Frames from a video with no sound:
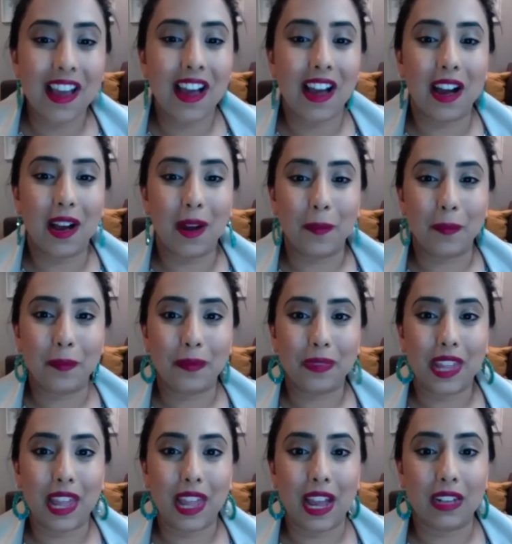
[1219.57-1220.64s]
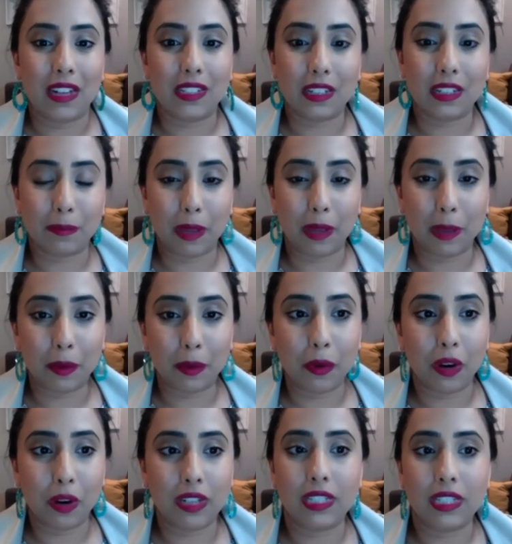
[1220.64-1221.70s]
Um, and people who
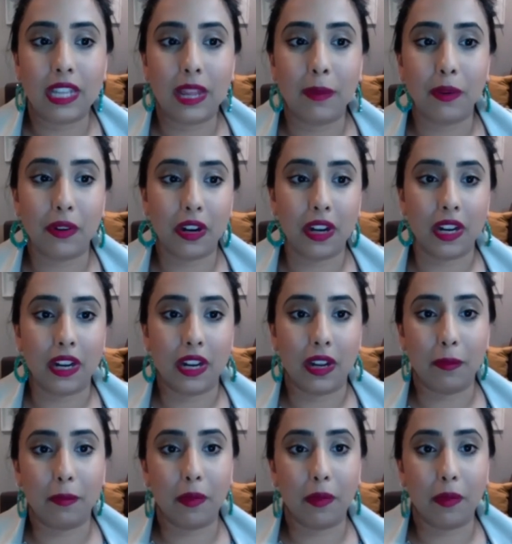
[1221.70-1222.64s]
are disabled are gonna